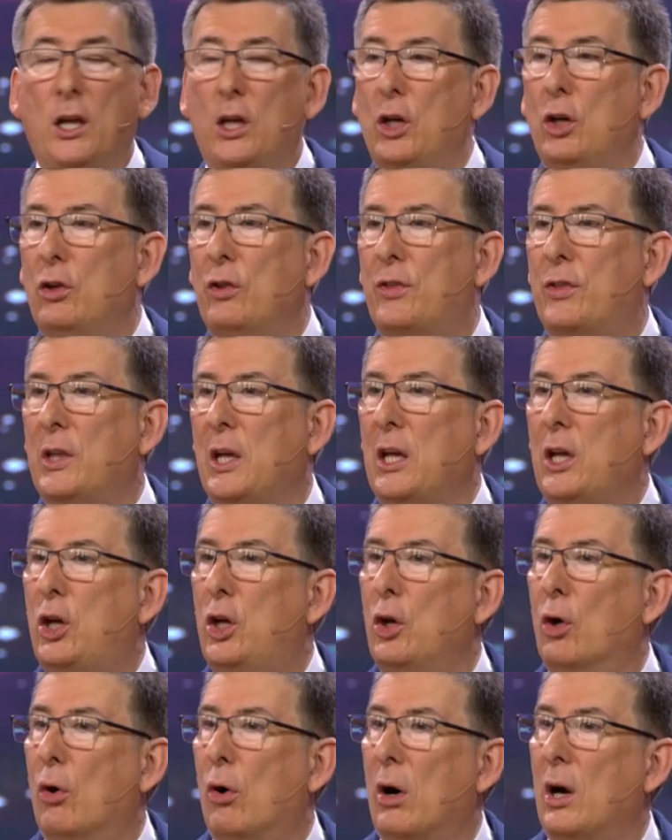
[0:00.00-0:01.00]
you
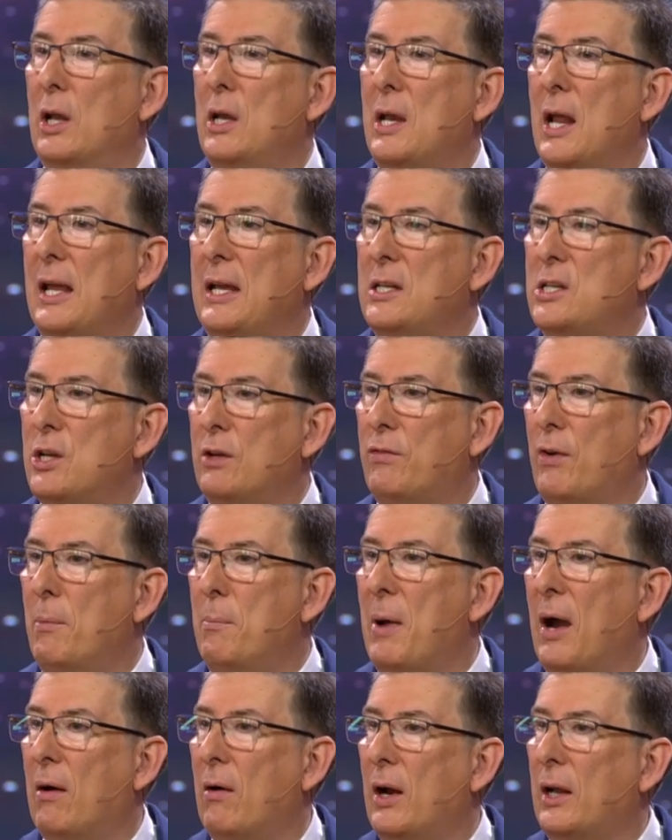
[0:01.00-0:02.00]
think you're a Native
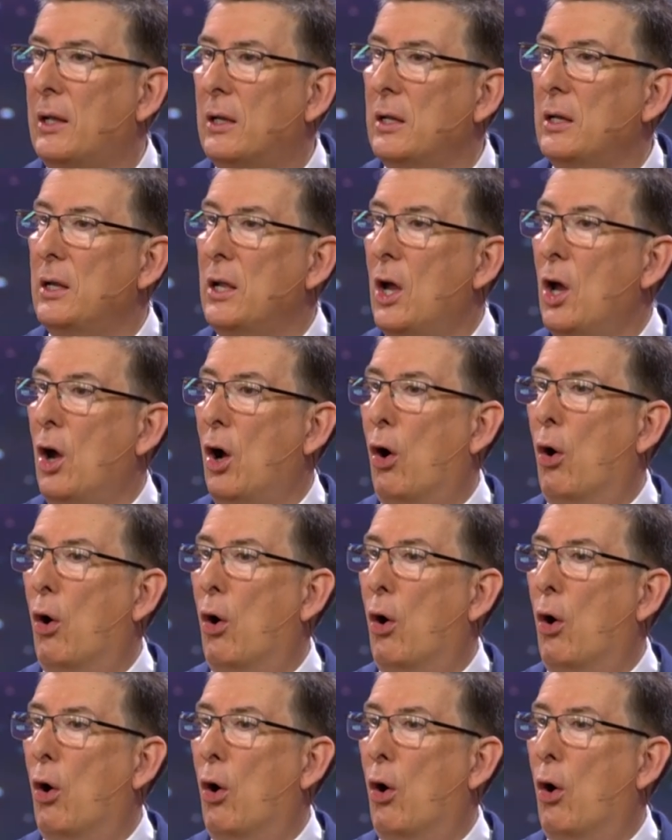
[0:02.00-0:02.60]
American